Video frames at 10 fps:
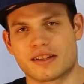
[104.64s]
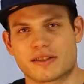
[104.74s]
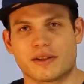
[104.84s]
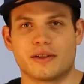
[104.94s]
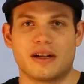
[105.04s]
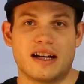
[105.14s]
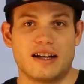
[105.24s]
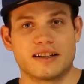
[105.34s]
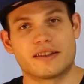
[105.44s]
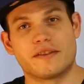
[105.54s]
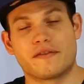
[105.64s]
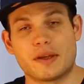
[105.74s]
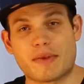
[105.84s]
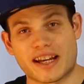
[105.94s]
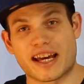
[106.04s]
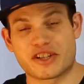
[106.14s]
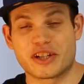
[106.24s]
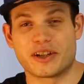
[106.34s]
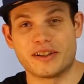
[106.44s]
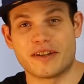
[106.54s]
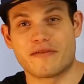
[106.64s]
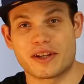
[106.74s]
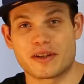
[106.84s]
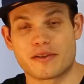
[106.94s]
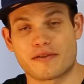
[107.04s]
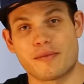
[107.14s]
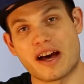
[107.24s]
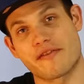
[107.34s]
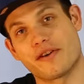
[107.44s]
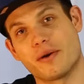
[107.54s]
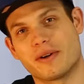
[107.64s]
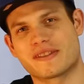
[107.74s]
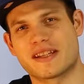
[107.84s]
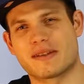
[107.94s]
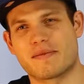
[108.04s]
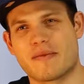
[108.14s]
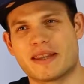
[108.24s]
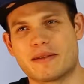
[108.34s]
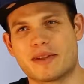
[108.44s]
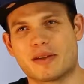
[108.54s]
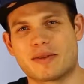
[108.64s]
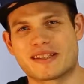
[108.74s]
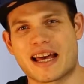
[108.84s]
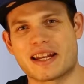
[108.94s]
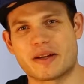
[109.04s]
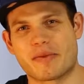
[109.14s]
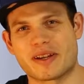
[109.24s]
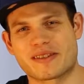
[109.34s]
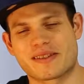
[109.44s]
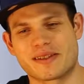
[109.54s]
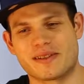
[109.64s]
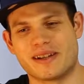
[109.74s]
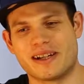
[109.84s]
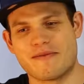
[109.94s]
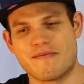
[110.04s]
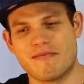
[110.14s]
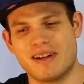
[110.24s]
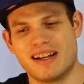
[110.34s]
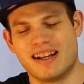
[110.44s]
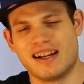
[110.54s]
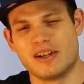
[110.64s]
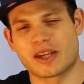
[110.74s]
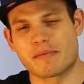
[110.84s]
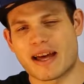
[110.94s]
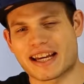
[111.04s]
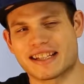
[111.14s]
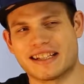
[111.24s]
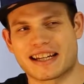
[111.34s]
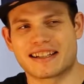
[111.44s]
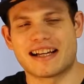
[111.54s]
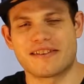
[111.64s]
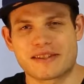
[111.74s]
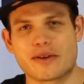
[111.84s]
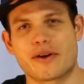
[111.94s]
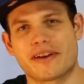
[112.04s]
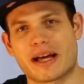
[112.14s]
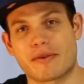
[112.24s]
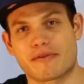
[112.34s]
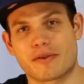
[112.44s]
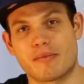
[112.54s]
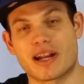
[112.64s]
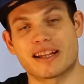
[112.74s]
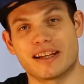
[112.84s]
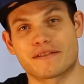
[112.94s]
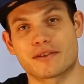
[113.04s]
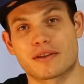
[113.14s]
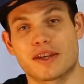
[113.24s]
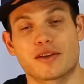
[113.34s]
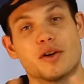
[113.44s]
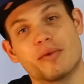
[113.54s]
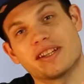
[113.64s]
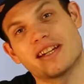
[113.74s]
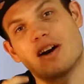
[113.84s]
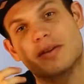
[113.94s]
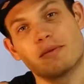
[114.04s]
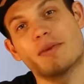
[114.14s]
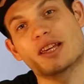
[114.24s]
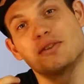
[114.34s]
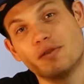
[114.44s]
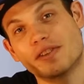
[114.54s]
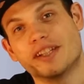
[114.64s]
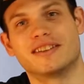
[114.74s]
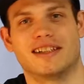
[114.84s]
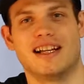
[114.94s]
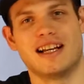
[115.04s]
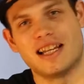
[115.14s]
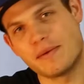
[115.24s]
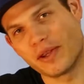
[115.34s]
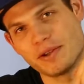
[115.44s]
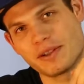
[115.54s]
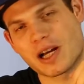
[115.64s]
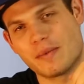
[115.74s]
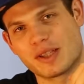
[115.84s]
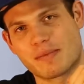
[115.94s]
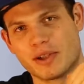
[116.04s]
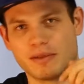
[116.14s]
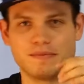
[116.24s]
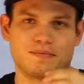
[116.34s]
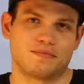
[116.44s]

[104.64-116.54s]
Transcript: So the feedback I actually got on that video from IFAW was that it made them a little bit sad and depressed. So looking back at it, I can kind of see where they're coming from, but I'd like to hear your opinion. How did it make you feel? Let me know in the comments below.